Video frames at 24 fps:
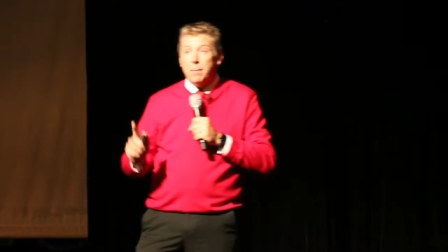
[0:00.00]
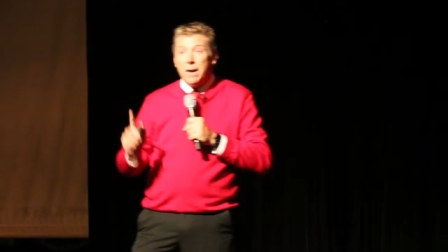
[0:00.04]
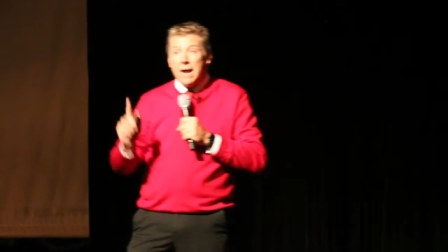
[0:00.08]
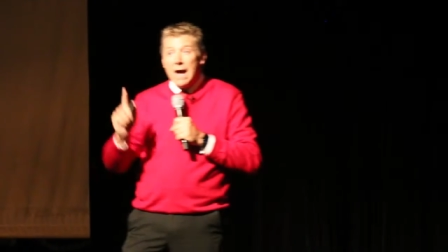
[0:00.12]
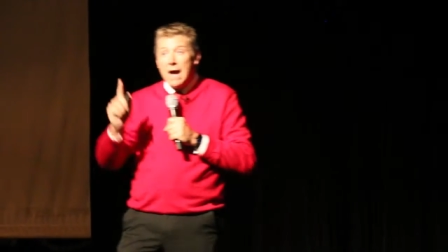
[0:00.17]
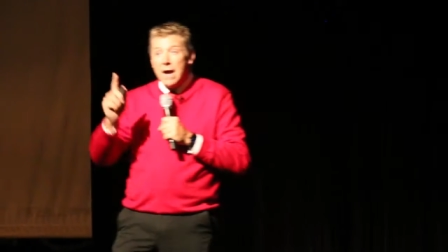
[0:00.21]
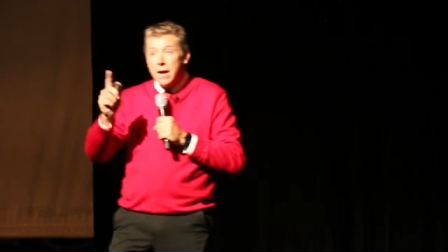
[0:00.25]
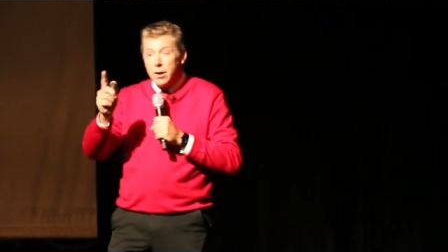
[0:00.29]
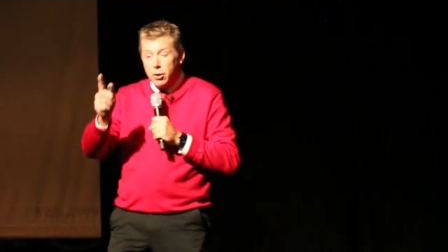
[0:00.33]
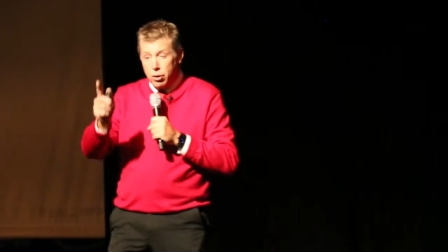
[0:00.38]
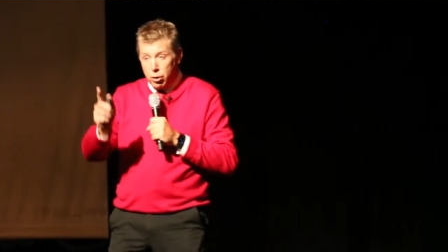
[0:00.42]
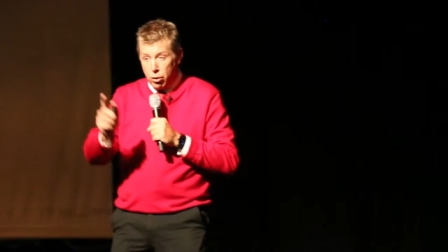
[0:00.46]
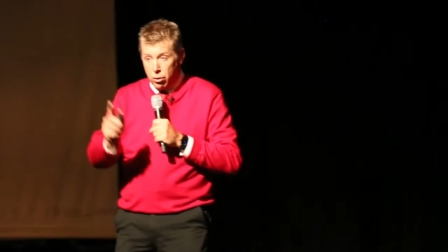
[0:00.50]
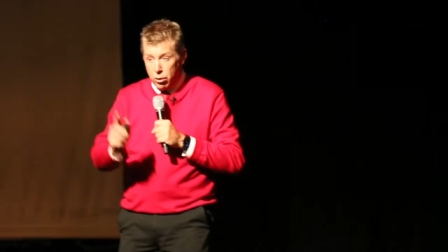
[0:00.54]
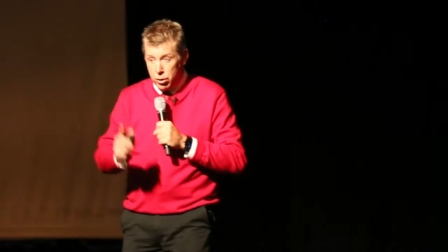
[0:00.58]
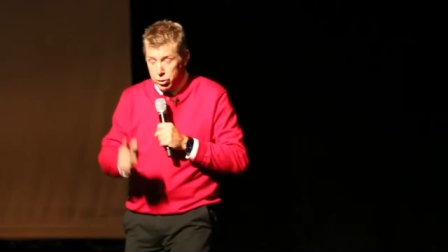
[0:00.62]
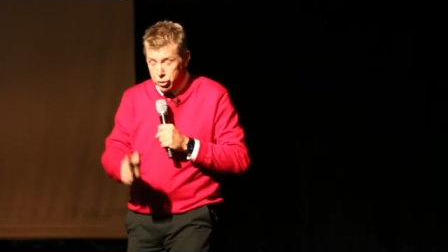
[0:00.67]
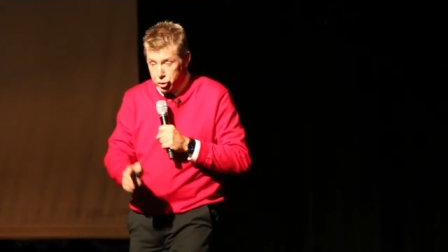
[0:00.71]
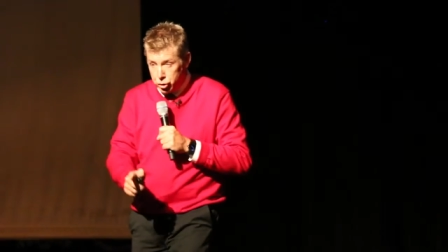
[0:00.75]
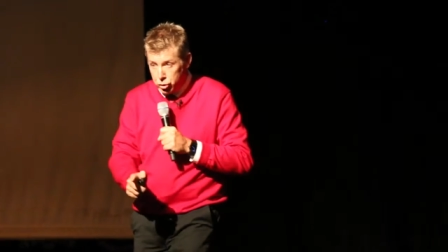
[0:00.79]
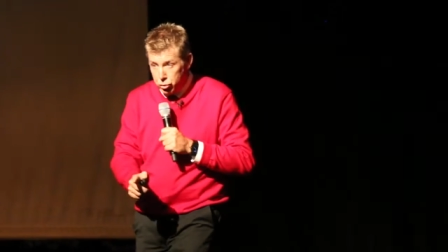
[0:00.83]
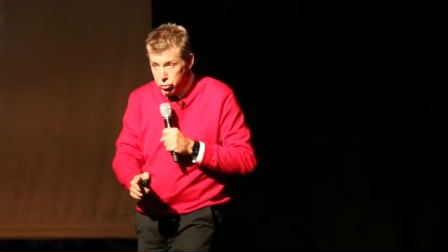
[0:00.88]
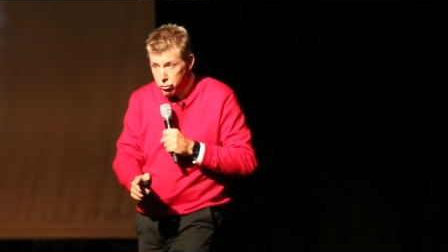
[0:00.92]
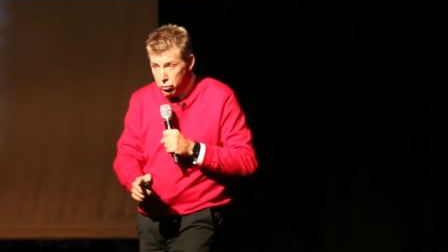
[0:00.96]
but I
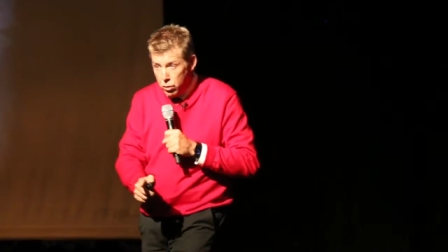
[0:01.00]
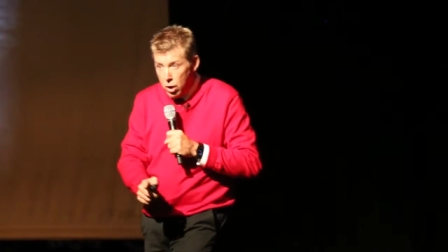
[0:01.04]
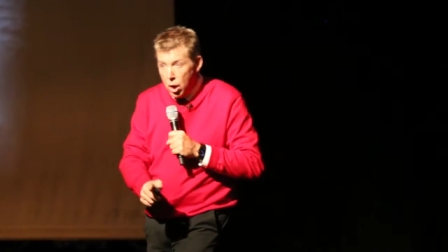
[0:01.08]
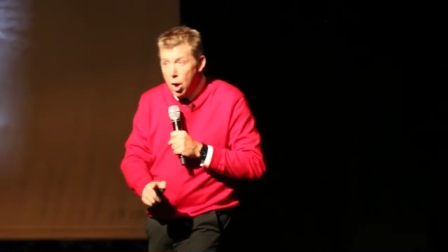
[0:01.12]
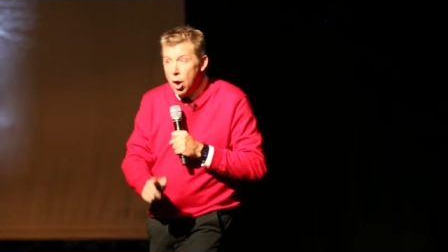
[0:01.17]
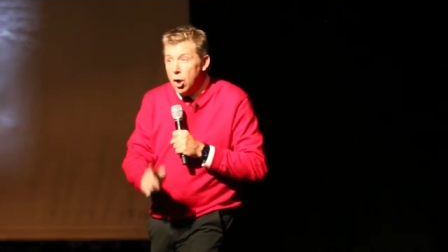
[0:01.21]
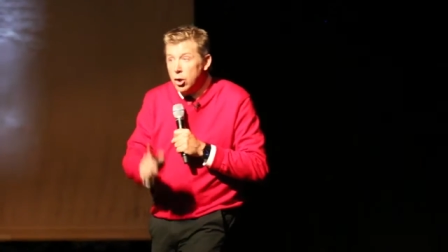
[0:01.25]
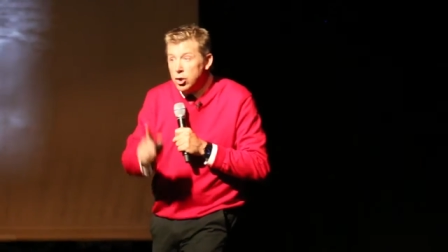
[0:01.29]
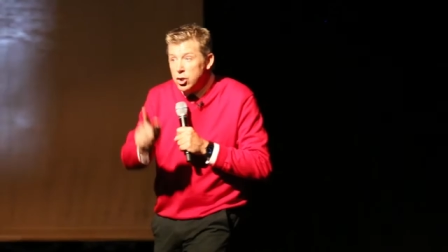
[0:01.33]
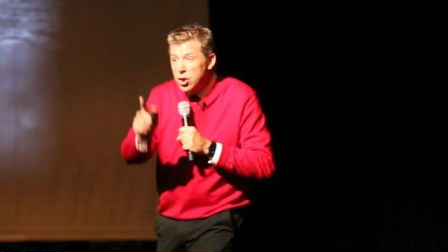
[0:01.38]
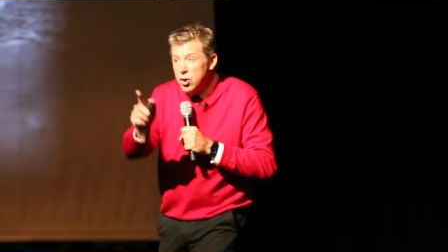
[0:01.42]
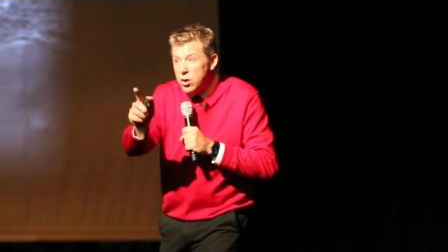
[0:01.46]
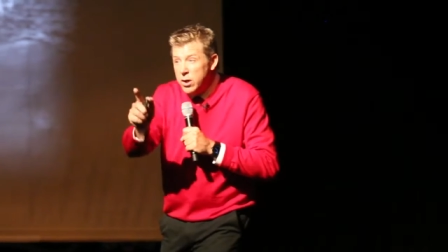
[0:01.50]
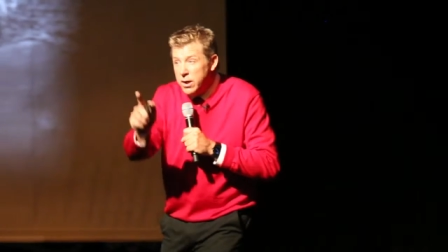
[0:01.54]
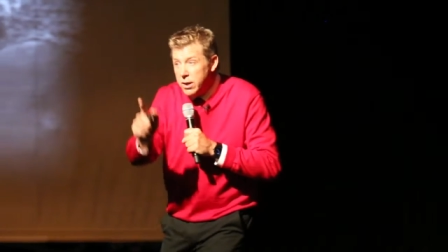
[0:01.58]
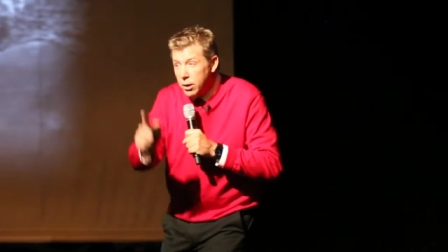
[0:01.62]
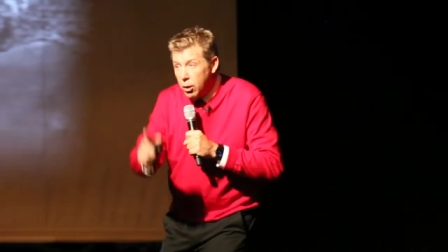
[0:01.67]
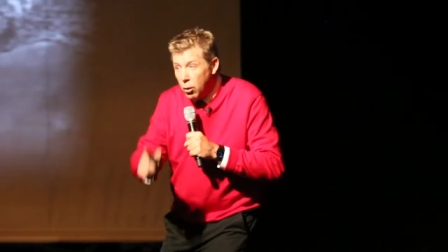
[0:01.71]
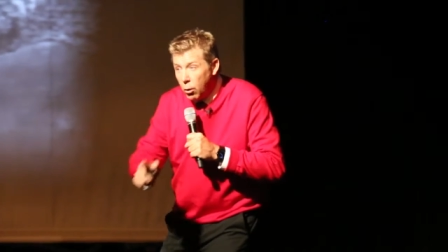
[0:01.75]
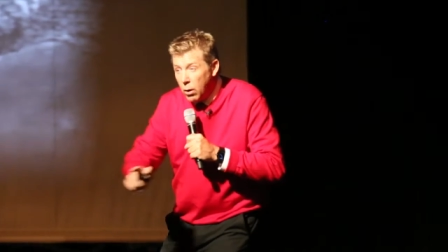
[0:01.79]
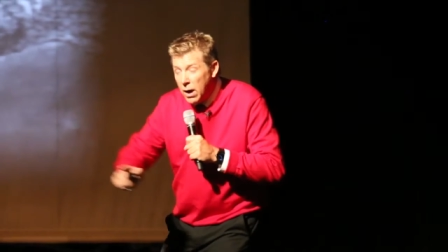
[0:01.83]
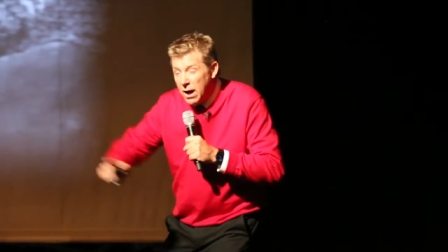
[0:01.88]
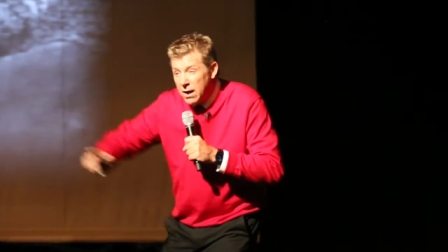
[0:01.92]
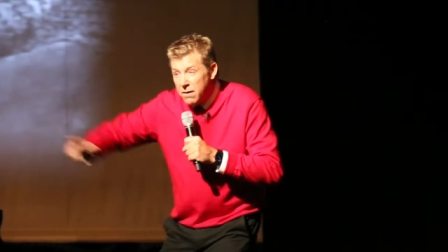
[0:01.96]
encourage you, you need to
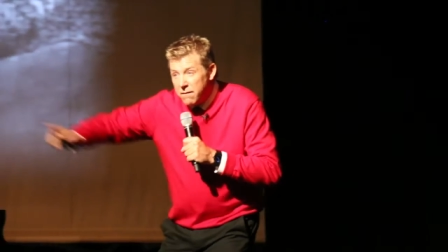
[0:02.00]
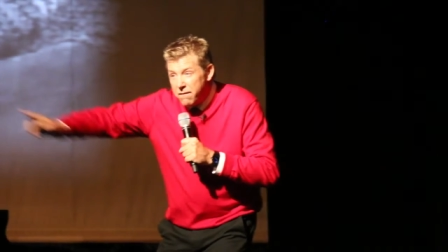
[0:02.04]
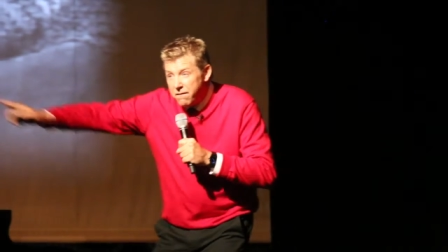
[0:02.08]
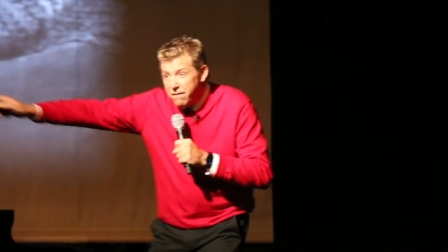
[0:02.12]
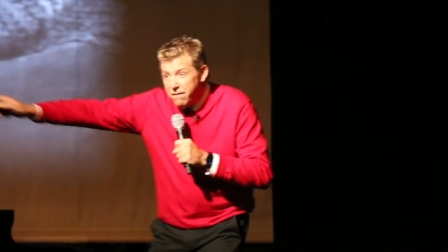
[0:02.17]
go out and